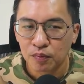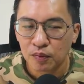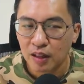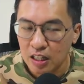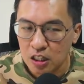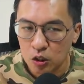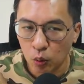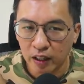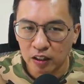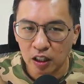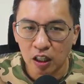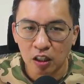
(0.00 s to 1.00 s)
It's located
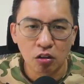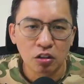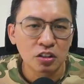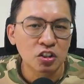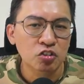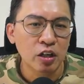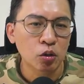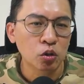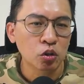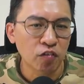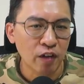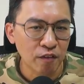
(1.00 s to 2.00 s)
along Serangoon
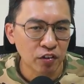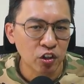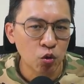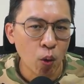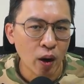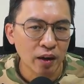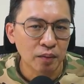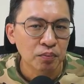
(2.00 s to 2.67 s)
North Avenue 1